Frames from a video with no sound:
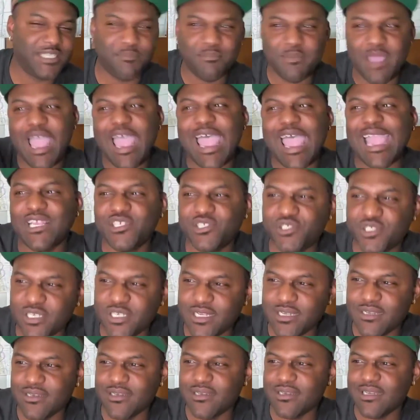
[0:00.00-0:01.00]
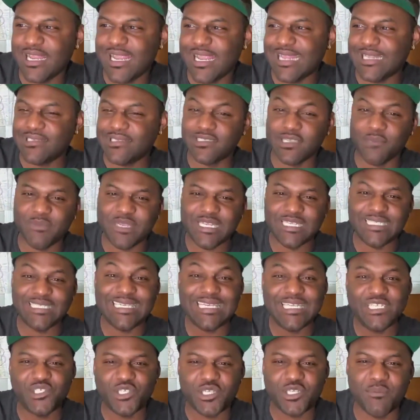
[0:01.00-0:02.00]
action and some
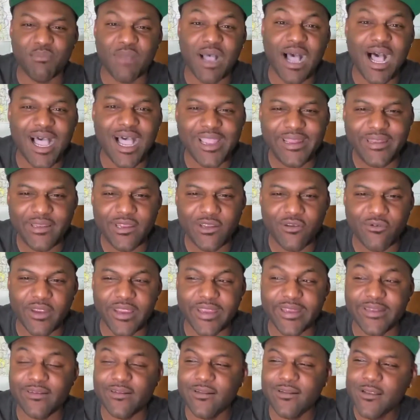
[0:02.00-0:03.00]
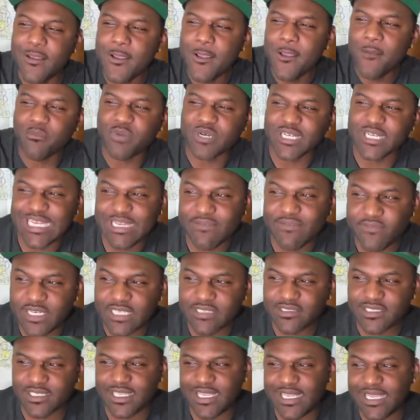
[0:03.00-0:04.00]
intention behind it, right? But even
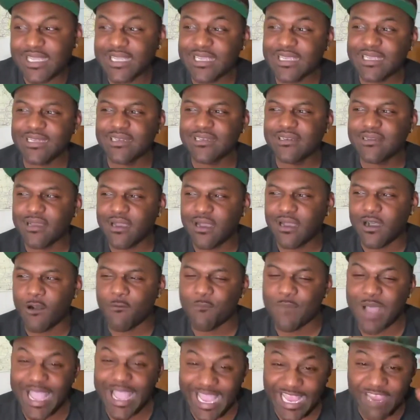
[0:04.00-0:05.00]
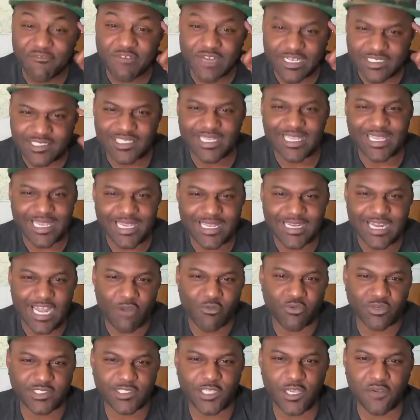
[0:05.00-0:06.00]
as a kid, I
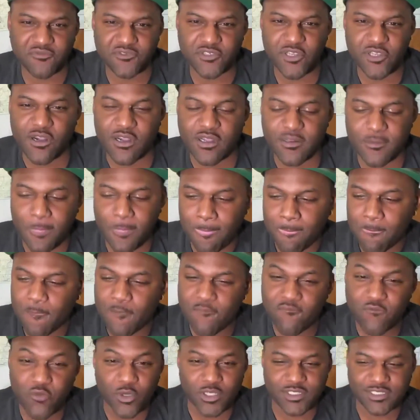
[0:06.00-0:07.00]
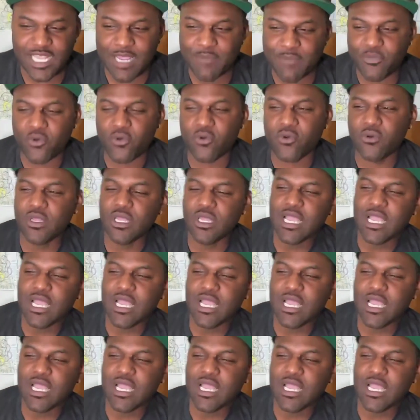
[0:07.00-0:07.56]
was self-taught. For example,